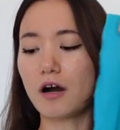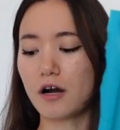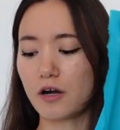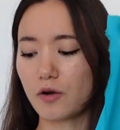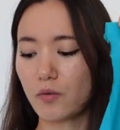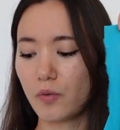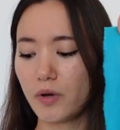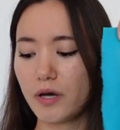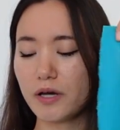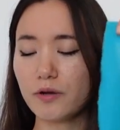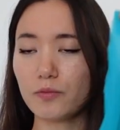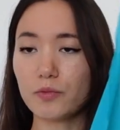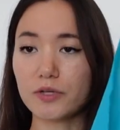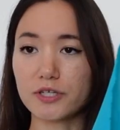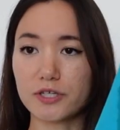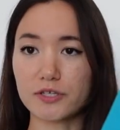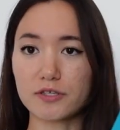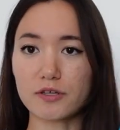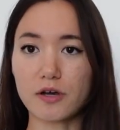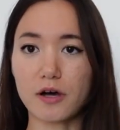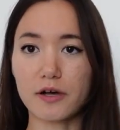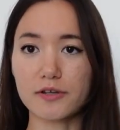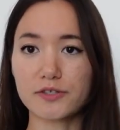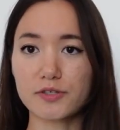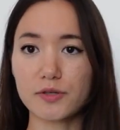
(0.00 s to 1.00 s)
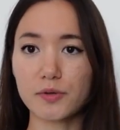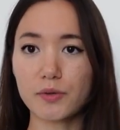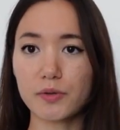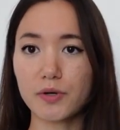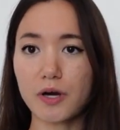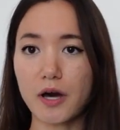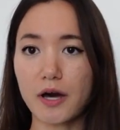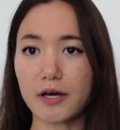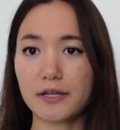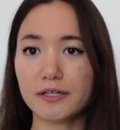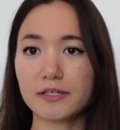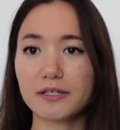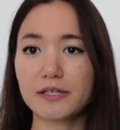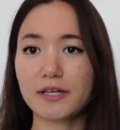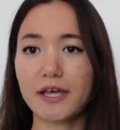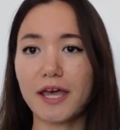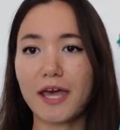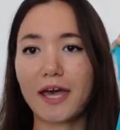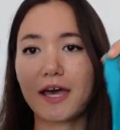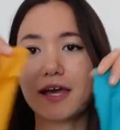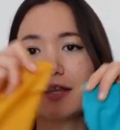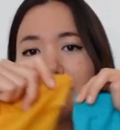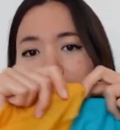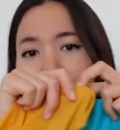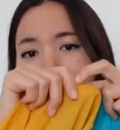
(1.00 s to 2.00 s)
aqua, which is also cotton,
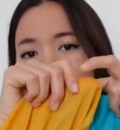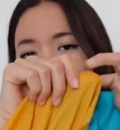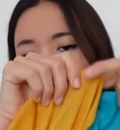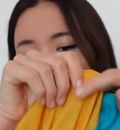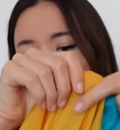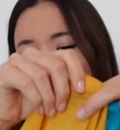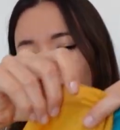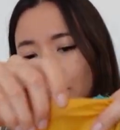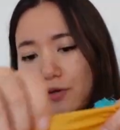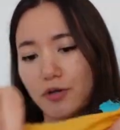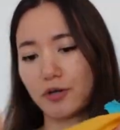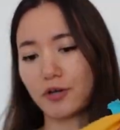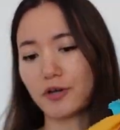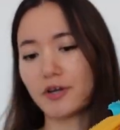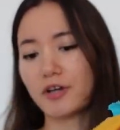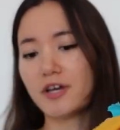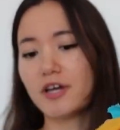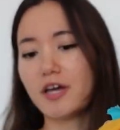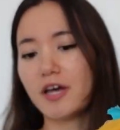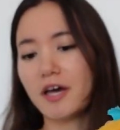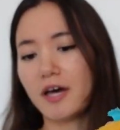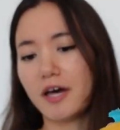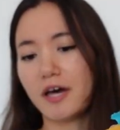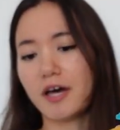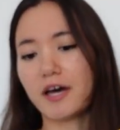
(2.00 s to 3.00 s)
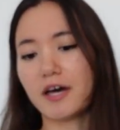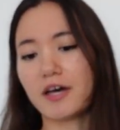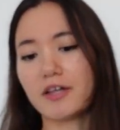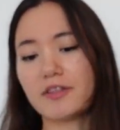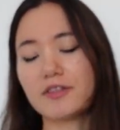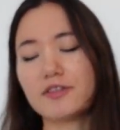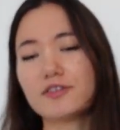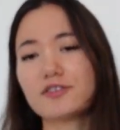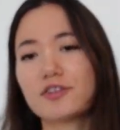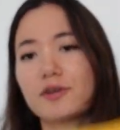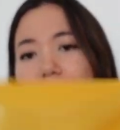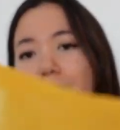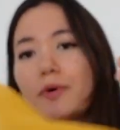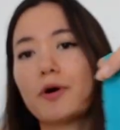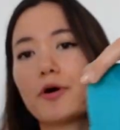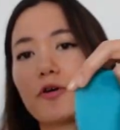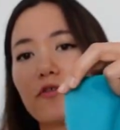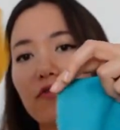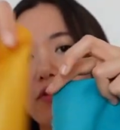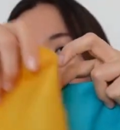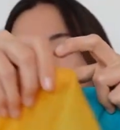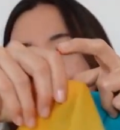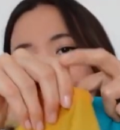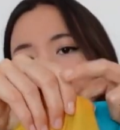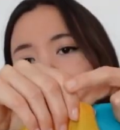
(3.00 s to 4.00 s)
and this ochre. These are both
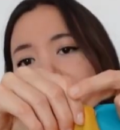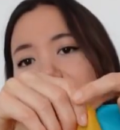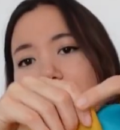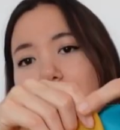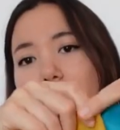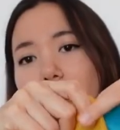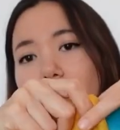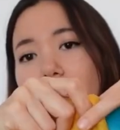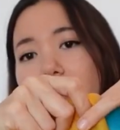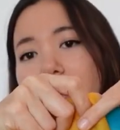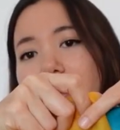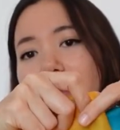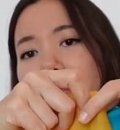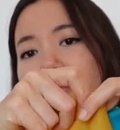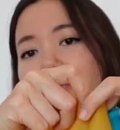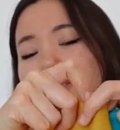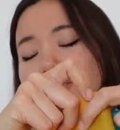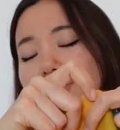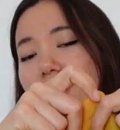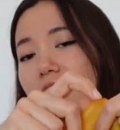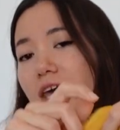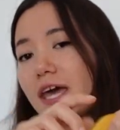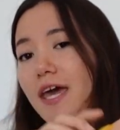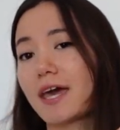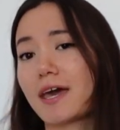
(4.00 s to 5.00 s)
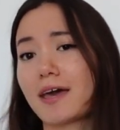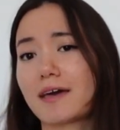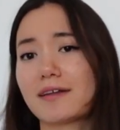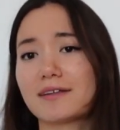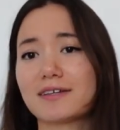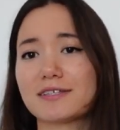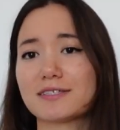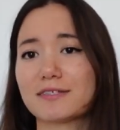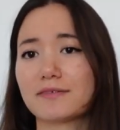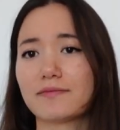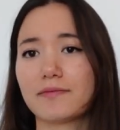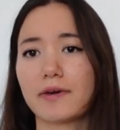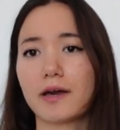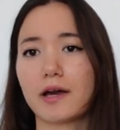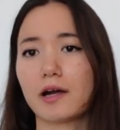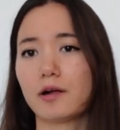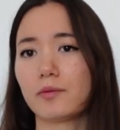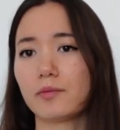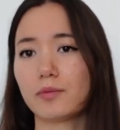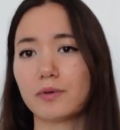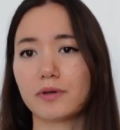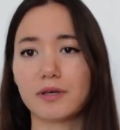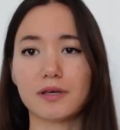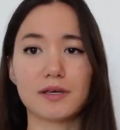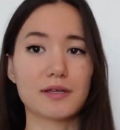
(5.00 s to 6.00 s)
from the same range, and it's
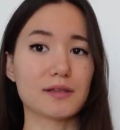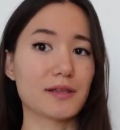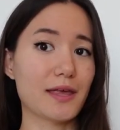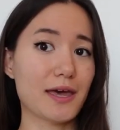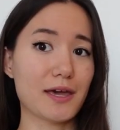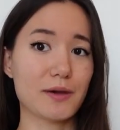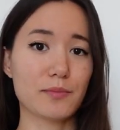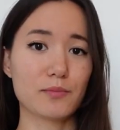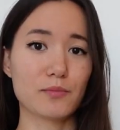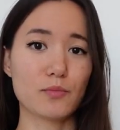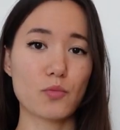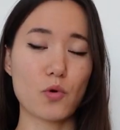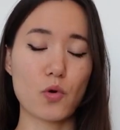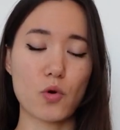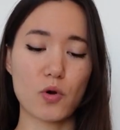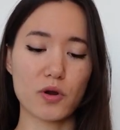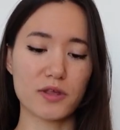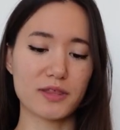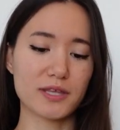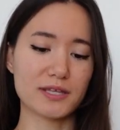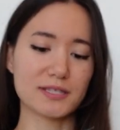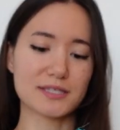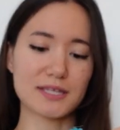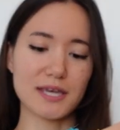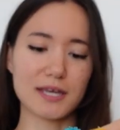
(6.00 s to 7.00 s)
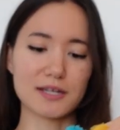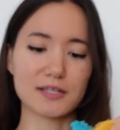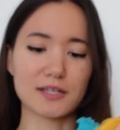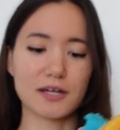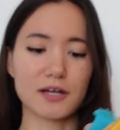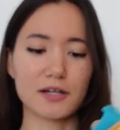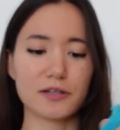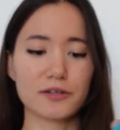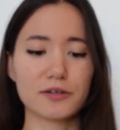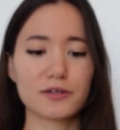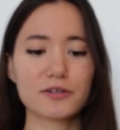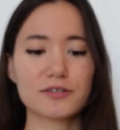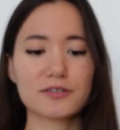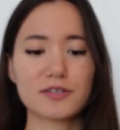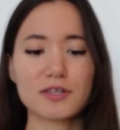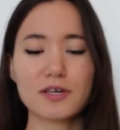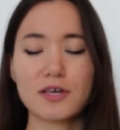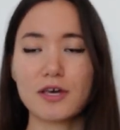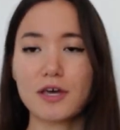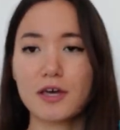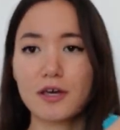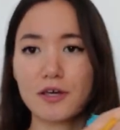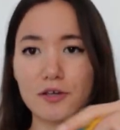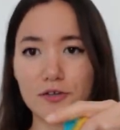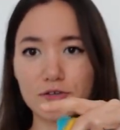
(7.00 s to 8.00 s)
available in like more than 10 colors.
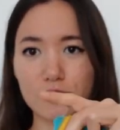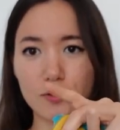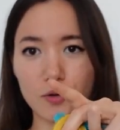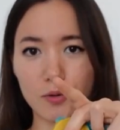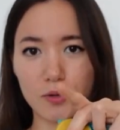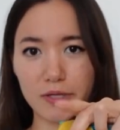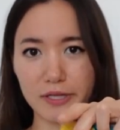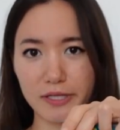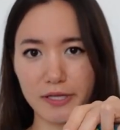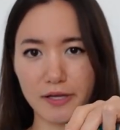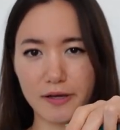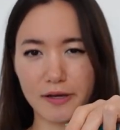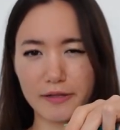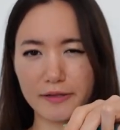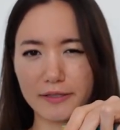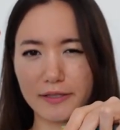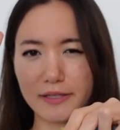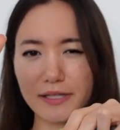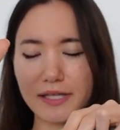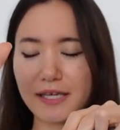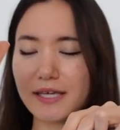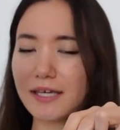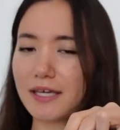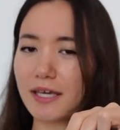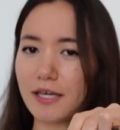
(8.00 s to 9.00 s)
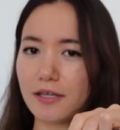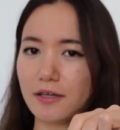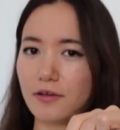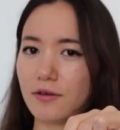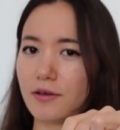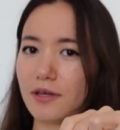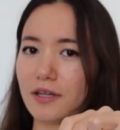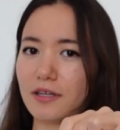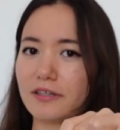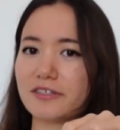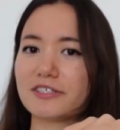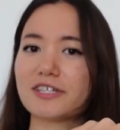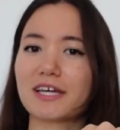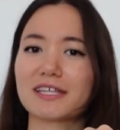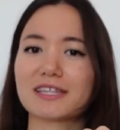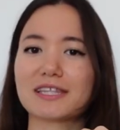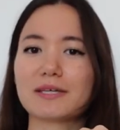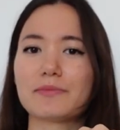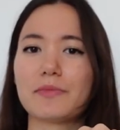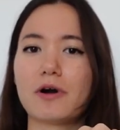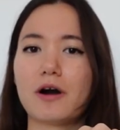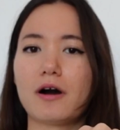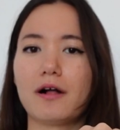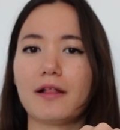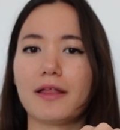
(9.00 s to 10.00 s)
So click on the link and you can check them
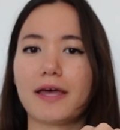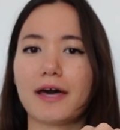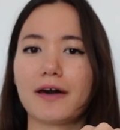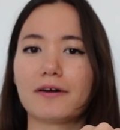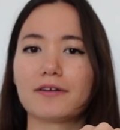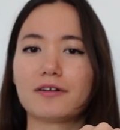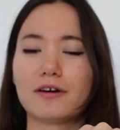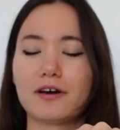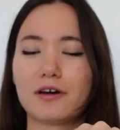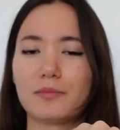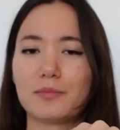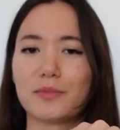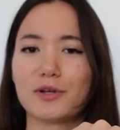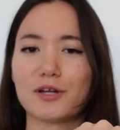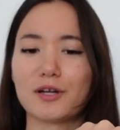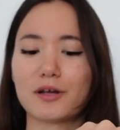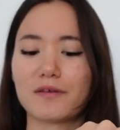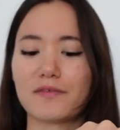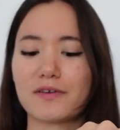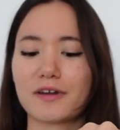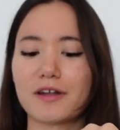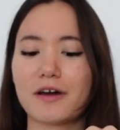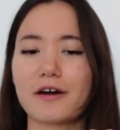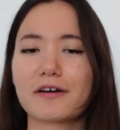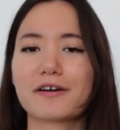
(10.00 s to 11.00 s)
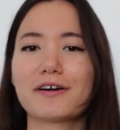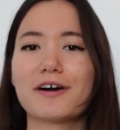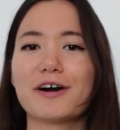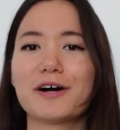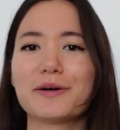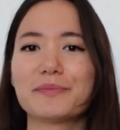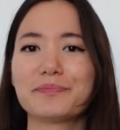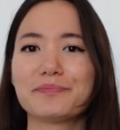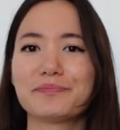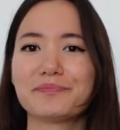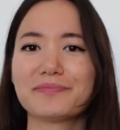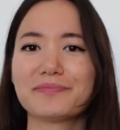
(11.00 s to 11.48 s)
all out on Minerva.com.